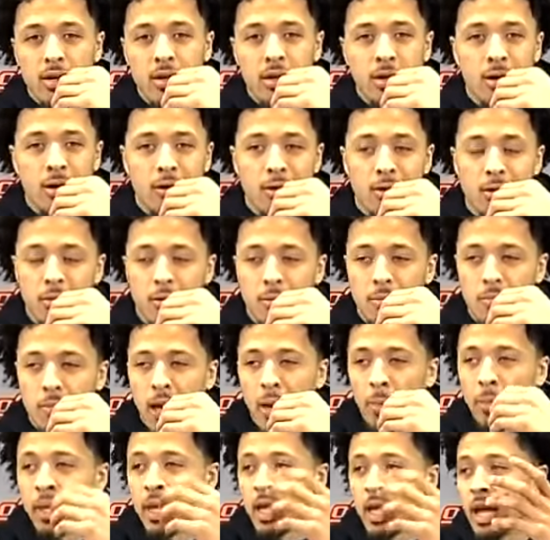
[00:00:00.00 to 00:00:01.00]

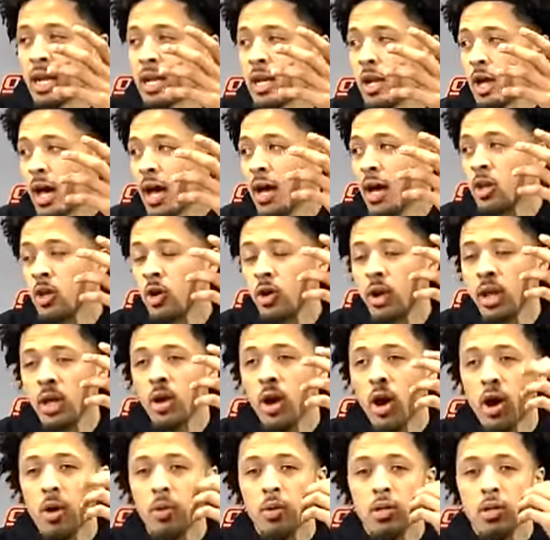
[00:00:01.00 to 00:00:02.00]
I know they
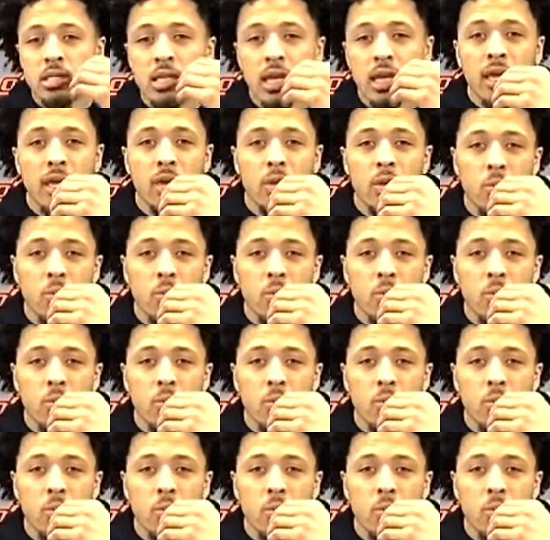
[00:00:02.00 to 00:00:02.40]
always say